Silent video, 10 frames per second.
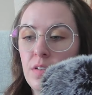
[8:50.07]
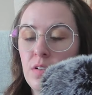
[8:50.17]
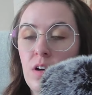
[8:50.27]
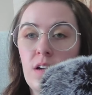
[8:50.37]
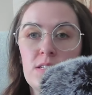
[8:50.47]

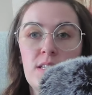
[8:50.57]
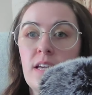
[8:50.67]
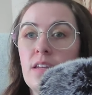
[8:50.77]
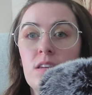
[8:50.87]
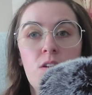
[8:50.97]
honestly
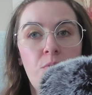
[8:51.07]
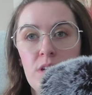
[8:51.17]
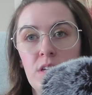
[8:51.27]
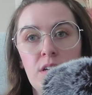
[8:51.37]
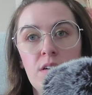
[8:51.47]
had no
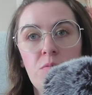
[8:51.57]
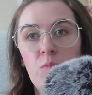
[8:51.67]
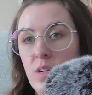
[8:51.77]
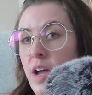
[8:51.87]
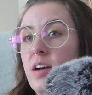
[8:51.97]
idea
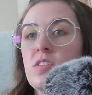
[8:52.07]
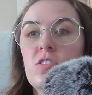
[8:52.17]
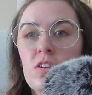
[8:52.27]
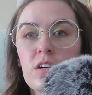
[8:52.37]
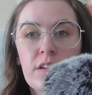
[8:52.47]
what
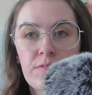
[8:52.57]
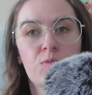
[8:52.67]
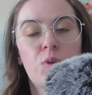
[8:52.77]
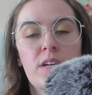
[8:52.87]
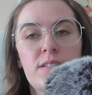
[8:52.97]
ACOTAR
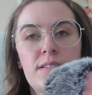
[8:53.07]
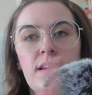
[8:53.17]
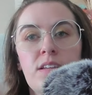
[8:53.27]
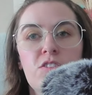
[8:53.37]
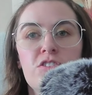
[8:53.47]
even was.
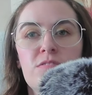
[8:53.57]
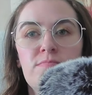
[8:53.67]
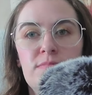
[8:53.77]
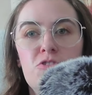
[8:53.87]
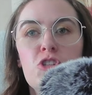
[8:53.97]
And you'll
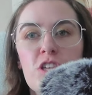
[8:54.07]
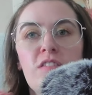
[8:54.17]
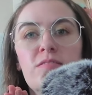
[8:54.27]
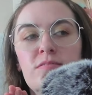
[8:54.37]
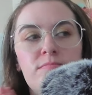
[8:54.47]
see
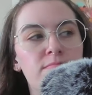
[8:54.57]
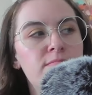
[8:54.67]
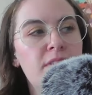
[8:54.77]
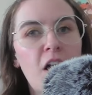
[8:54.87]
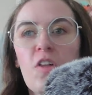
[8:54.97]

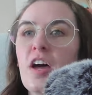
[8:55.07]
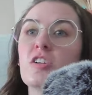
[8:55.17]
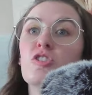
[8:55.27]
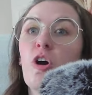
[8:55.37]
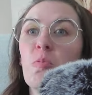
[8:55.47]
how
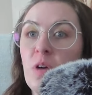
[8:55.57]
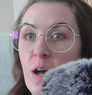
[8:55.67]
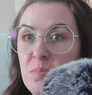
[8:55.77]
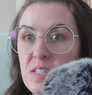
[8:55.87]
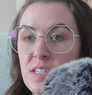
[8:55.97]
that trope
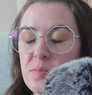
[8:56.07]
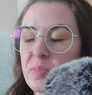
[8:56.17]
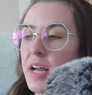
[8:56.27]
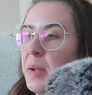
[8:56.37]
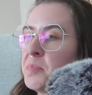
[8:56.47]
comes into
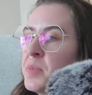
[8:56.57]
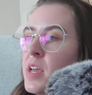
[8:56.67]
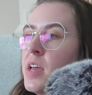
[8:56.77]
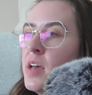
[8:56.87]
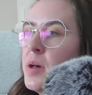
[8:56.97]
play.
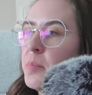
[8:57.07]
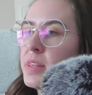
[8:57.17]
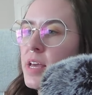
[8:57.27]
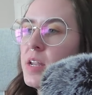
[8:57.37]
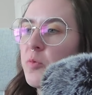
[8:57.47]

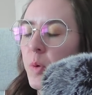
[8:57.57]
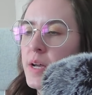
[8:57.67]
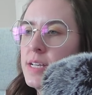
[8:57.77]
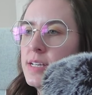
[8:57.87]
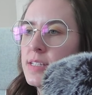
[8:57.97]
But then it
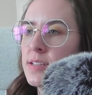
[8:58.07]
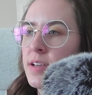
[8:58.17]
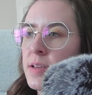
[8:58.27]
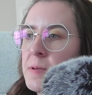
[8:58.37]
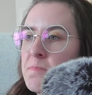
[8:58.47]
was,
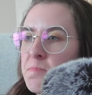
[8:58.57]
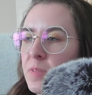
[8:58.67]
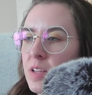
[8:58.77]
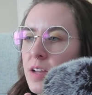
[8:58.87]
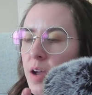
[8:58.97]

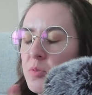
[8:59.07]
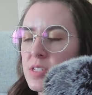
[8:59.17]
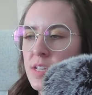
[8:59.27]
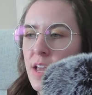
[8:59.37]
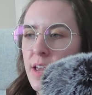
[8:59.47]
I would
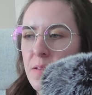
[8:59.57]
say